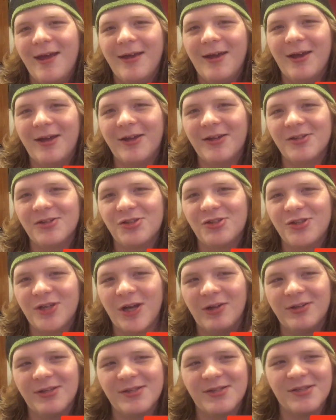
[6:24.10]
because
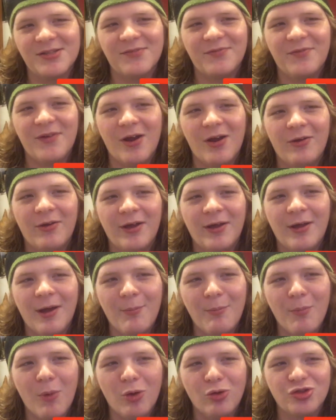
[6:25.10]
Geralt is this very
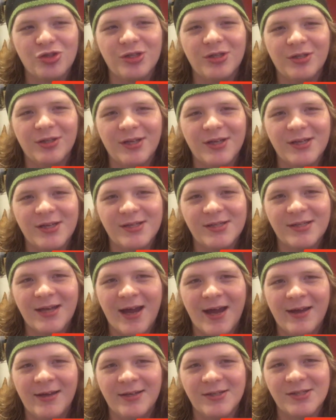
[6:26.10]
emotionless,
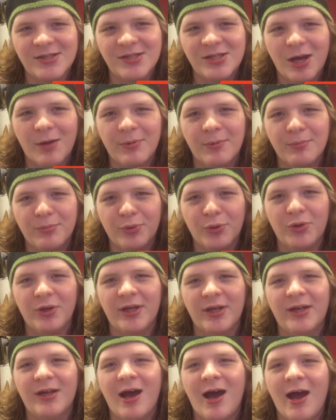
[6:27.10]
kind of stubborn,
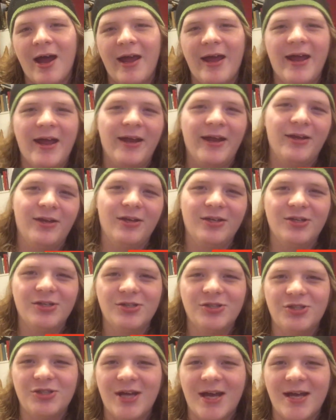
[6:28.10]
brooding guy, and
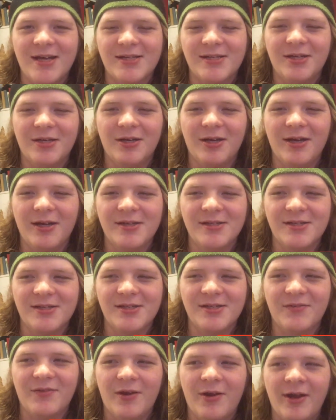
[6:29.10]
Jaskier is
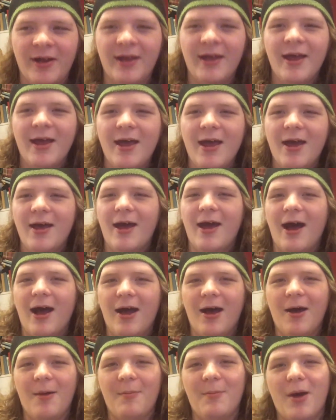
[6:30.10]
this very
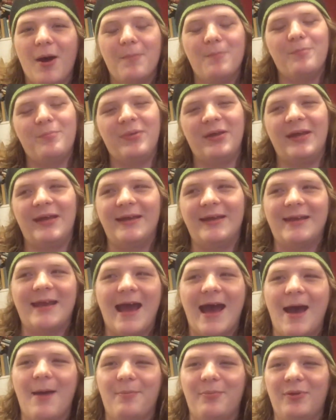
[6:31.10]
upbeat,
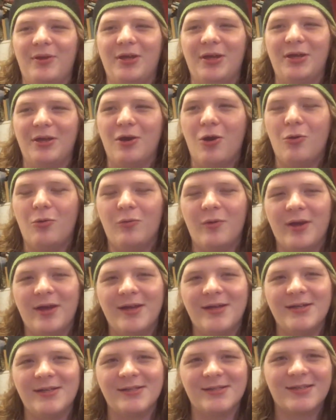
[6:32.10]
happy,
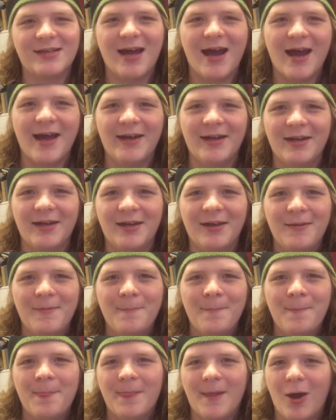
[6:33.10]
always kind of,
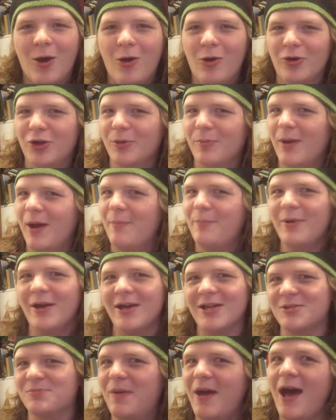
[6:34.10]
no, you're my
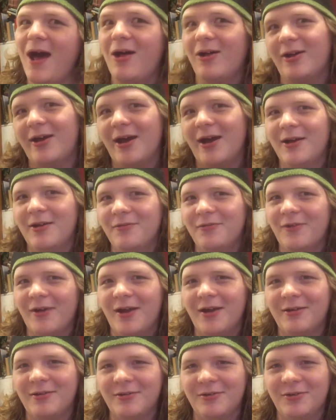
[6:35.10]
best pal kind of
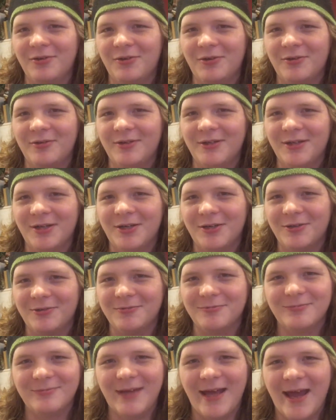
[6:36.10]
friend, dude, you know,
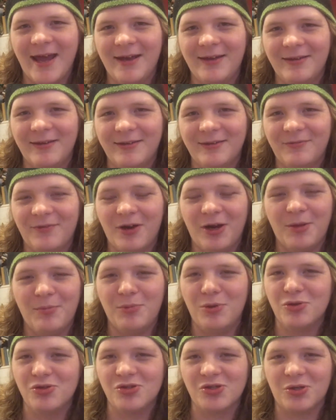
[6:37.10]
and very
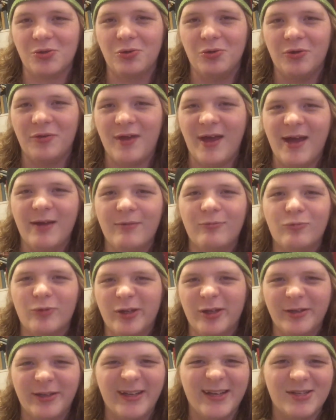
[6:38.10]
musical, and that
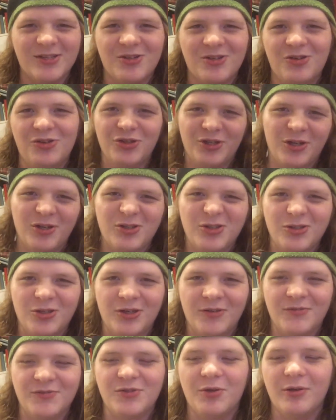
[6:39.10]
really gets on Geralt's
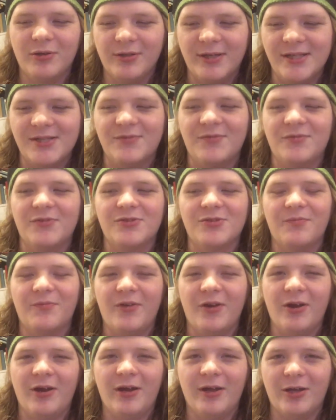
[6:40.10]
nerves, so it leads for some
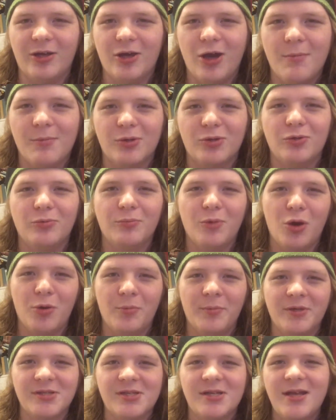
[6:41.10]
very comical
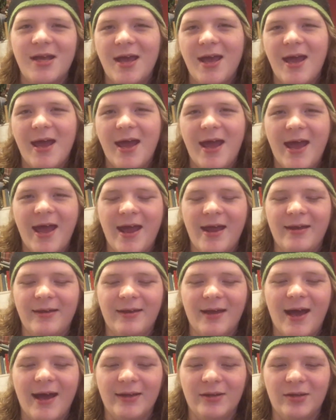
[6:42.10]
moments.
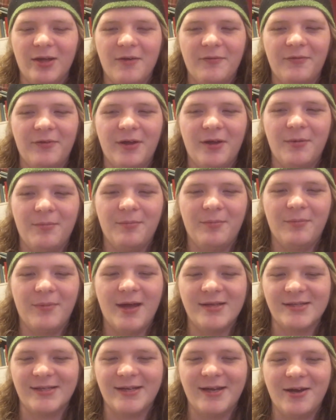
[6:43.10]
And I love him
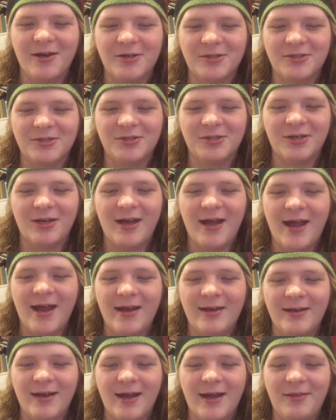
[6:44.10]
as a character,
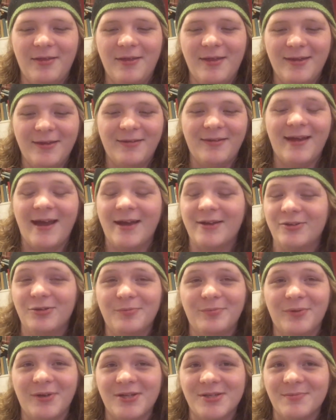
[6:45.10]
and I think the actor
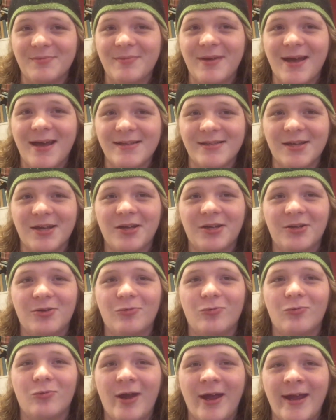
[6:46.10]
who plays him has a
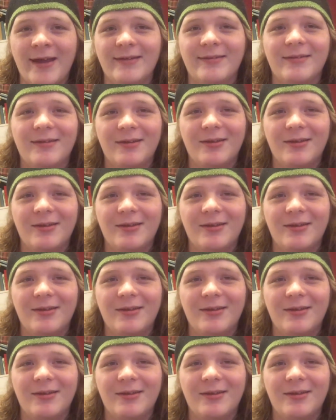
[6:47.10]
great